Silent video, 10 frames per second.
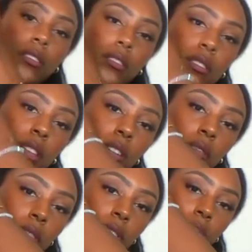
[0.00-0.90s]

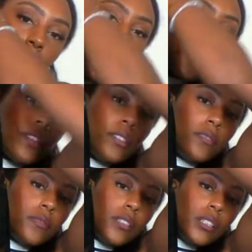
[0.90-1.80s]
So there you
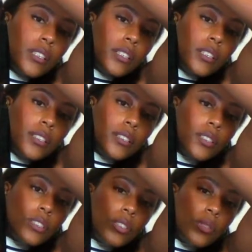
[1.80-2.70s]
go.
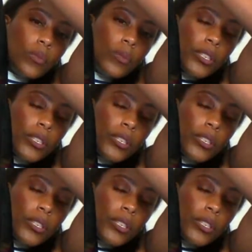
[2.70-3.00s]
Super